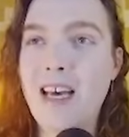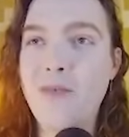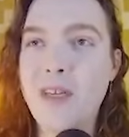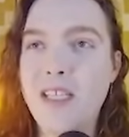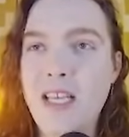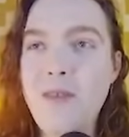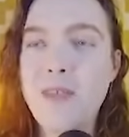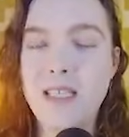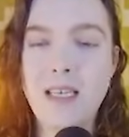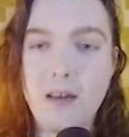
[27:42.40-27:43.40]
which seem
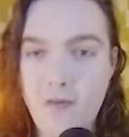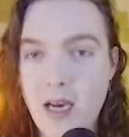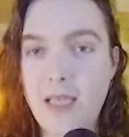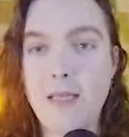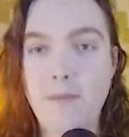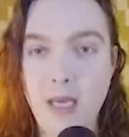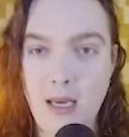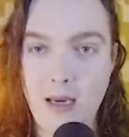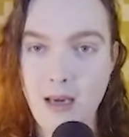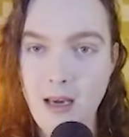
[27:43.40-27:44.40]
to signify to
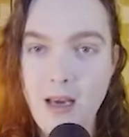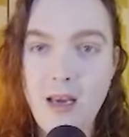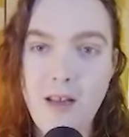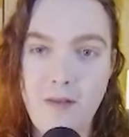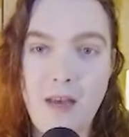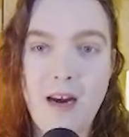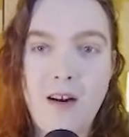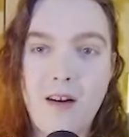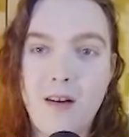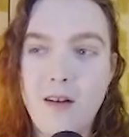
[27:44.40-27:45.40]
me
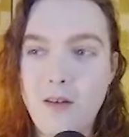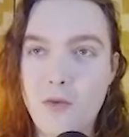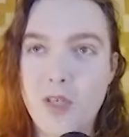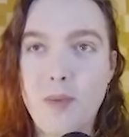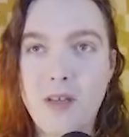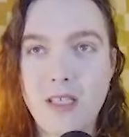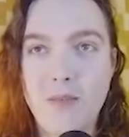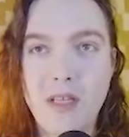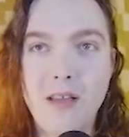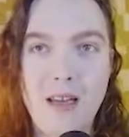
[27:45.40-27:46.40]
their
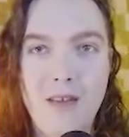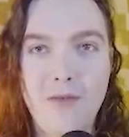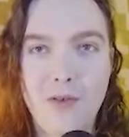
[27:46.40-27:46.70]
responsibility for